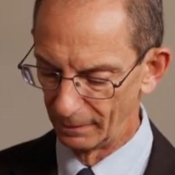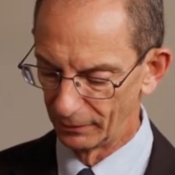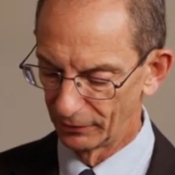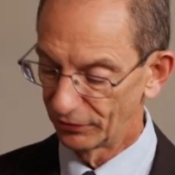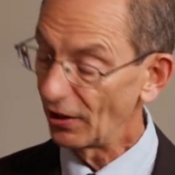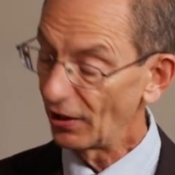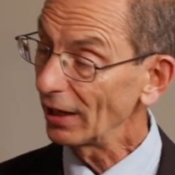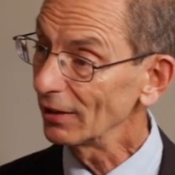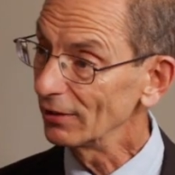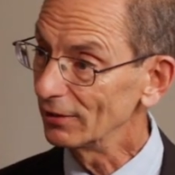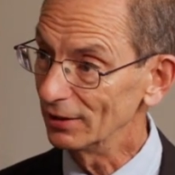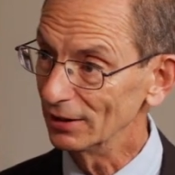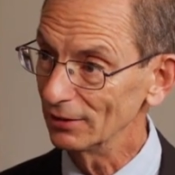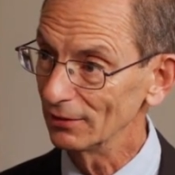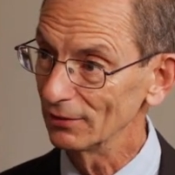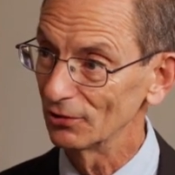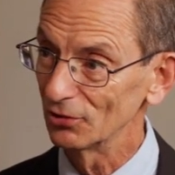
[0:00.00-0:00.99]

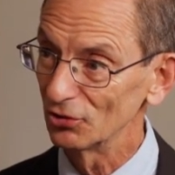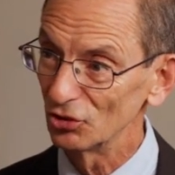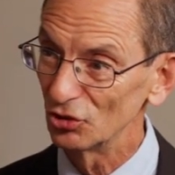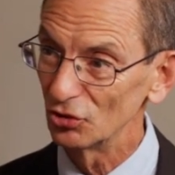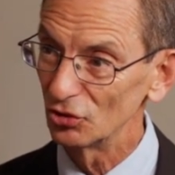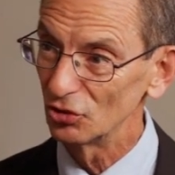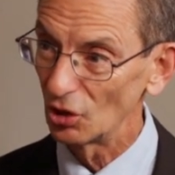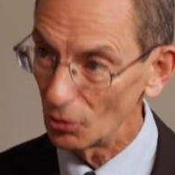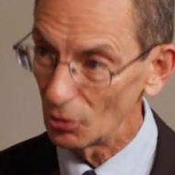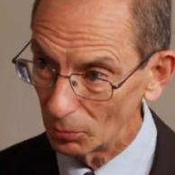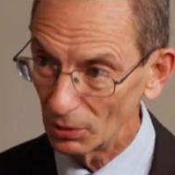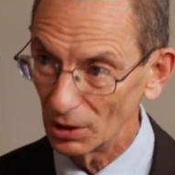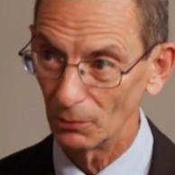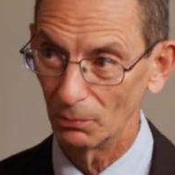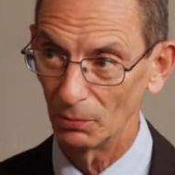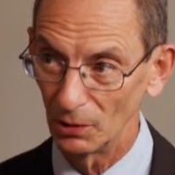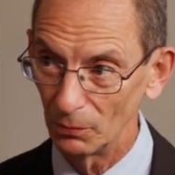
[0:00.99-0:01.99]
Secondly, so
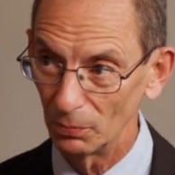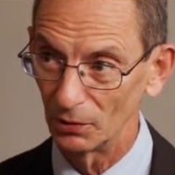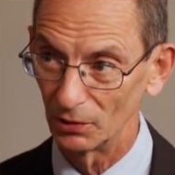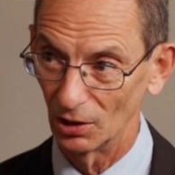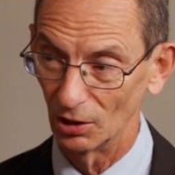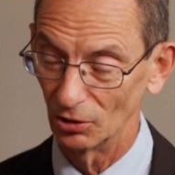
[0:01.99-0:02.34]
many people in